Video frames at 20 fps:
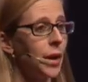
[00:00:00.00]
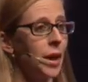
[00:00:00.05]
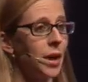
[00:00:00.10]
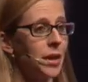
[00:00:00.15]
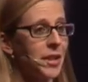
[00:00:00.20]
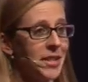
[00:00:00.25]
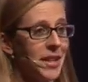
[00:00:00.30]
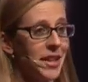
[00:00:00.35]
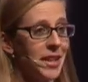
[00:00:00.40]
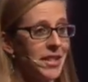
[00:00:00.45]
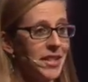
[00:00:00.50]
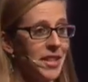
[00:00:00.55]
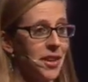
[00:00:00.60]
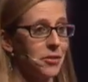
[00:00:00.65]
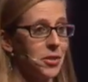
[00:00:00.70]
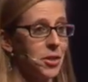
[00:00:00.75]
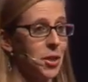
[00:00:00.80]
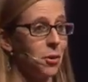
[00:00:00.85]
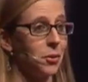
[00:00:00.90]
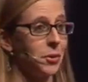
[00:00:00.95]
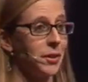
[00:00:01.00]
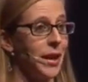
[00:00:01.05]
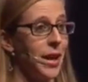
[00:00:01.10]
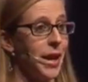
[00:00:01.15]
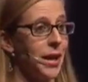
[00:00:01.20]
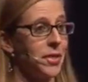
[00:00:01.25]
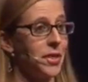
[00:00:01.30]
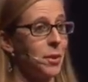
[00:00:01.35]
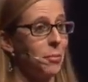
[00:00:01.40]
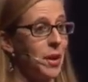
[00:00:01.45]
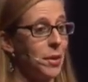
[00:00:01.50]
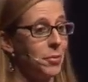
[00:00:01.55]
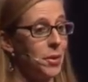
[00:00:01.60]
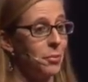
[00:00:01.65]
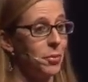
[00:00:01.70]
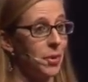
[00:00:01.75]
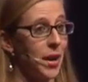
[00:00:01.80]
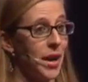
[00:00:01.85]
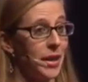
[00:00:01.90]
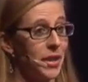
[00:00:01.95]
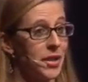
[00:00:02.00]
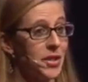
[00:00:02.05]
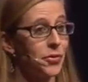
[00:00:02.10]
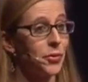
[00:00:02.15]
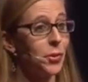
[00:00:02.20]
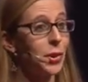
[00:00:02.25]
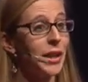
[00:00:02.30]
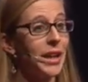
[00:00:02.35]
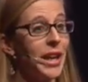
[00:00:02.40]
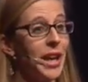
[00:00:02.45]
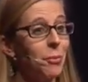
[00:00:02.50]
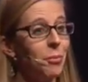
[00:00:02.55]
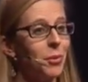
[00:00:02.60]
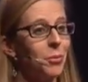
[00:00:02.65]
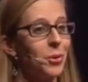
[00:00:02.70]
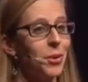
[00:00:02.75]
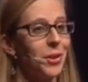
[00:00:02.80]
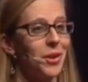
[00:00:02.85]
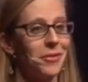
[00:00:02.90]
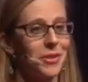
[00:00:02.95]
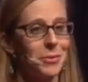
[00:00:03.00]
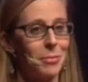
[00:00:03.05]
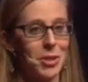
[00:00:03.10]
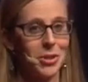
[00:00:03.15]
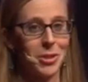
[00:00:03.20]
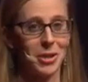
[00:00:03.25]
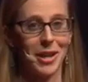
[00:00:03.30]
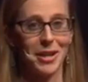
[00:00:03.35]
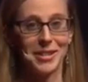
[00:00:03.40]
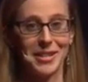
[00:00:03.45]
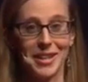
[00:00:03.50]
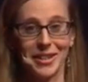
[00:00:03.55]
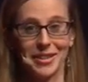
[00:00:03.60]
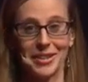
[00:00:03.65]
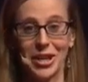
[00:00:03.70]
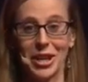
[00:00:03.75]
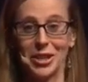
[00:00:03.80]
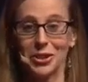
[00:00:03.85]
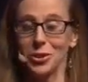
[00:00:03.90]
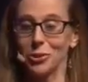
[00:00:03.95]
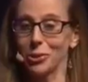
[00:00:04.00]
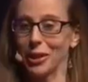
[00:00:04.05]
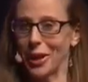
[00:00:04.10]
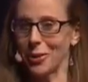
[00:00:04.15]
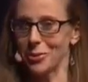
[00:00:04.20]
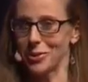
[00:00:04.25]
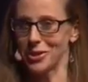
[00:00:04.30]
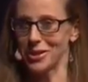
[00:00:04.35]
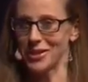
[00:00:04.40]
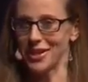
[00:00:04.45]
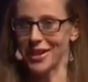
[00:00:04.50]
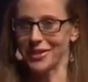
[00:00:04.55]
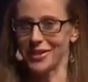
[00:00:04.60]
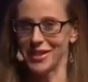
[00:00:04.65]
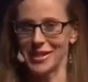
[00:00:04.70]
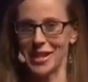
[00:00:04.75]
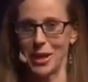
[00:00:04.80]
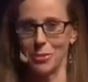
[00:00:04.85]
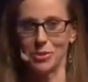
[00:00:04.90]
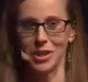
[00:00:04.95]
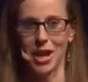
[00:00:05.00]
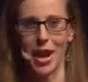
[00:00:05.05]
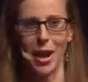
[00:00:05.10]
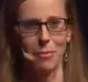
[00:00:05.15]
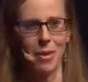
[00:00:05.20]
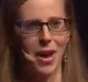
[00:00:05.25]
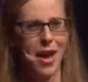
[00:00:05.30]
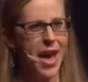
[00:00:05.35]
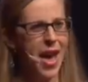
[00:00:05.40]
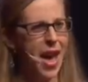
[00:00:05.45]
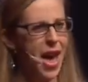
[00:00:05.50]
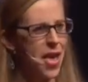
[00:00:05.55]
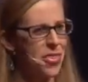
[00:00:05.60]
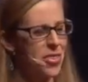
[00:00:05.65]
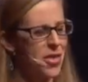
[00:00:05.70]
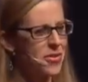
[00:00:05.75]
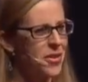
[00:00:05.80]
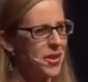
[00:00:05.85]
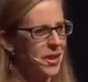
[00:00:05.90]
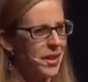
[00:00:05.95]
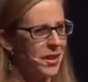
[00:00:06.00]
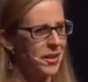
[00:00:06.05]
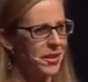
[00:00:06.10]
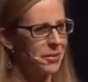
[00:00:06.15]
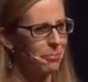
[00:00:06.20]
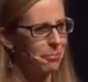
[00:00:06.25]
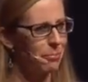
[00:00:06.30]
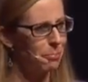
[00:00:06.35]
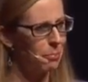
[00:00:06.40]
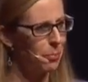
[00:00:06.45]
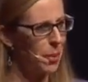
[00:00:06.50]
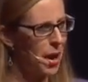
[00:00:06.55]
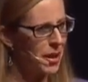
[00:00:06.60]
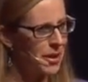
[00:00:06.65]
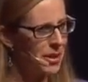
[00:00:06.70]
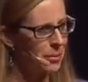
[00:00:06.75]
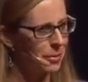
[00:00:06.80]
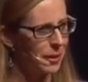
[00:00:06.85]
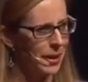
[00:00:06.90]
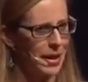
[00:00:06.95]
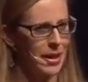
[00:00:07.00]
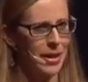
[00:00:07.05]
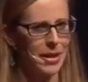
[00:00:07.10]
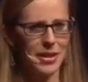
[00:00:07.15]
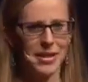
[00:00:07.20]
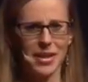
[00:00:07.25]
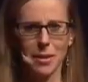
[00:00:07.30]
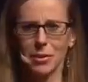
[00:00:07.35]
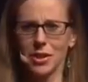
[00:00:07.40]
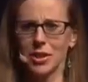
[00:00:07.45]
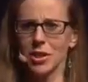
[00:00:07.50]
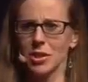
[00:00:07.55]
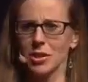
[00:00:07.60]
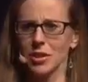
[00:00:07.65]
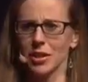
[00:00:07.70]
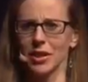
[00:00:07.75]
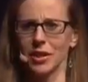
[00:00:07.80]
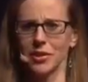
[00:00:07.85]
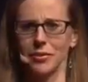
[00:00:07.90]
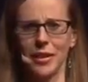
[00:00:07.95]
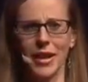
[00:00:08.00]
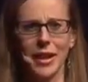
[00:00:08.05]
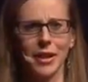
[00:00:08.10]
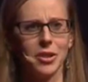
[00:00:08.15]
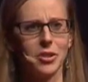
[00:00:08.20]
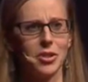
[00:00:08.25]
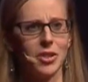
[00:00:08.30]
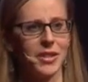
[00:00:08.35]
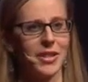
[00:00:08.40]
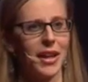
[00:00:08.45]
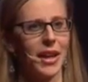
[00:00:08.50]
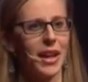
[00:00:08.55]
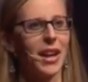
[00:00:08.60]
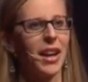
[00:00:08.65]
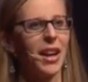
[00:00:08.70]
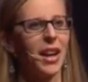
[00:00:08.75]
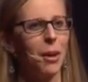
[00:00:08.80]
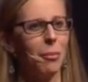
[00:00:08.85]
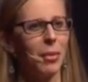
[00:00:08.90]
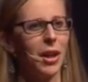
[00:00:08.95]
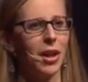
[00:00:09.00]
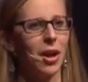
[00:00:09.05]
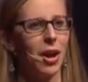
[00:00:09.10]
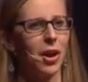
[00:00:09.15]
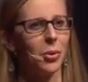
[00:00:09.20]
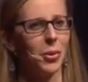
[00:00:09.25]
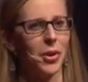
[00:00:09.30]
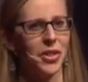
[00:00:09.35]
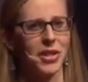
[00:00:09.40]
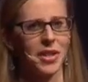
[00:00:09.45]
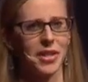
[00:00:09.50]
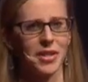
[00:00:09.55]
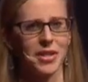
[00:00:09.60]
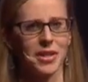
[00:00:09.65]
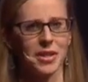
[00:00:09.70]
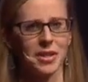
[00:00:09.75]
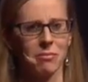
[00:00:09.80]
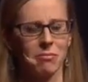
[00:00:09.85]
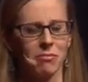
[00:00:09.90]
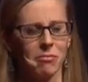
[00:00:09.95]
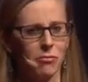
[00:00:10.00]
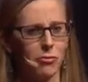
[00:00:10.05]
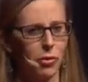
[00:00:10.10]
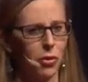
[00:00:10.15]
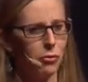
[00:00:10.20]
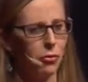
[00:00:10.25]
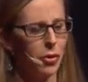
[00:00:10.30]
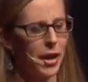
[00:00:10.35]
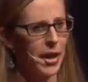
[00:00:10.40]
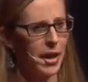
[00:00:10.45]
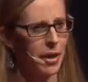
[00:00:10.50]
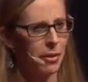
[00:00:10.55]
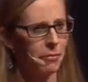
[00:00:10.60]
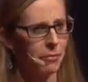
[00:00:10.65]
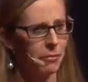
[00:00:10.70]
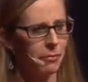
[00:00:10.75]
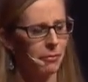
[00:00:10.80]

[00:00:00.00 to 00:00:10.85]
our studies have shown that the baby brain is fully capable of specializing in two languages at the same time, and that there are possibly some additional advantages that come along with this for free.